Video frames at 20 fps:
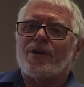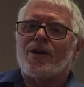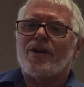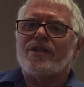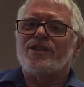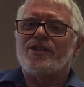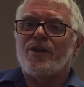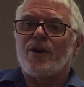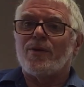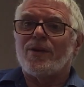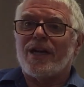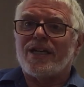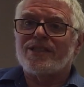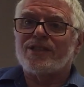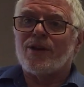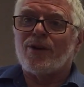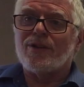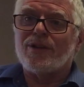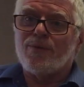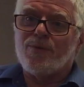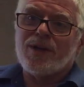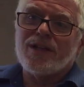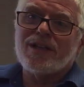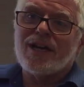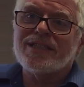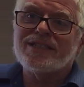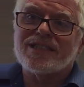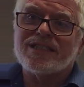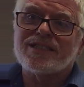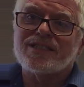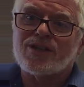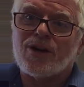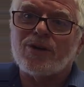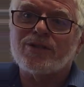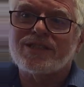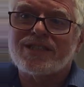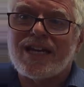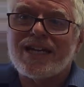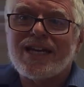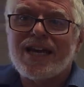because you don't necessarily realize it
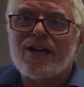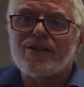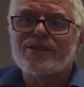starts on the